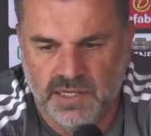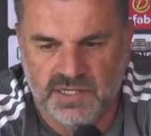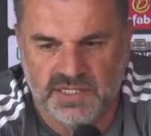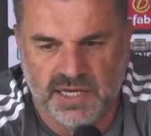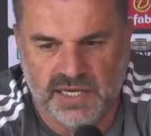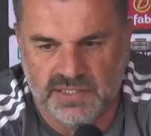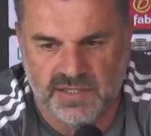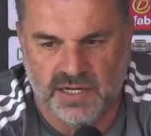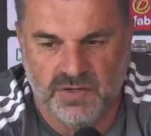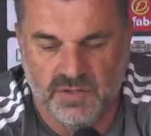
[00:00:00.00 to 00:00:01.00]
instigators of
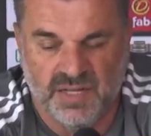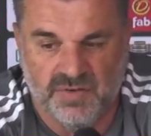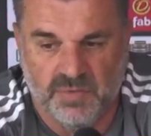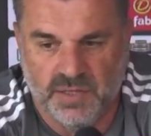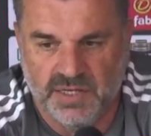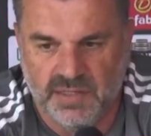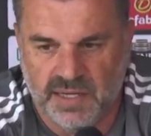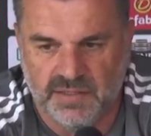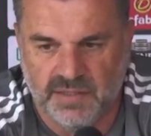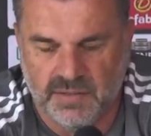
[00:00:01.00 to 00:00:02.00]
that, who inevitably
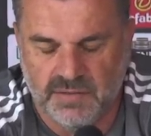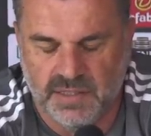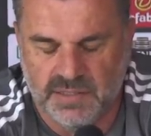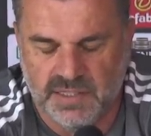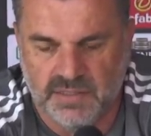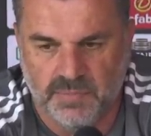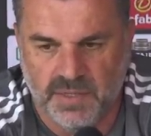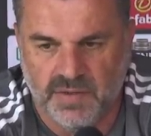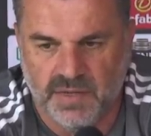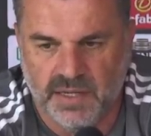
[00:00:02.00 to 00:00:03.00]
tend to
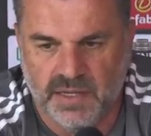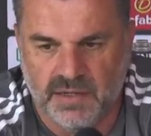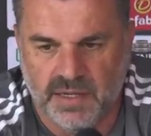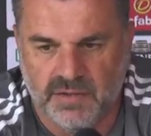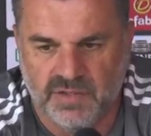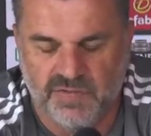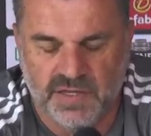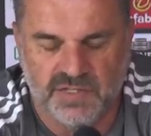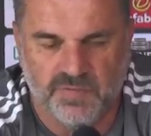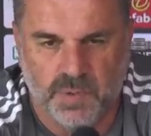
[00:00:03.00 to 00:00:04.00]
be our defensive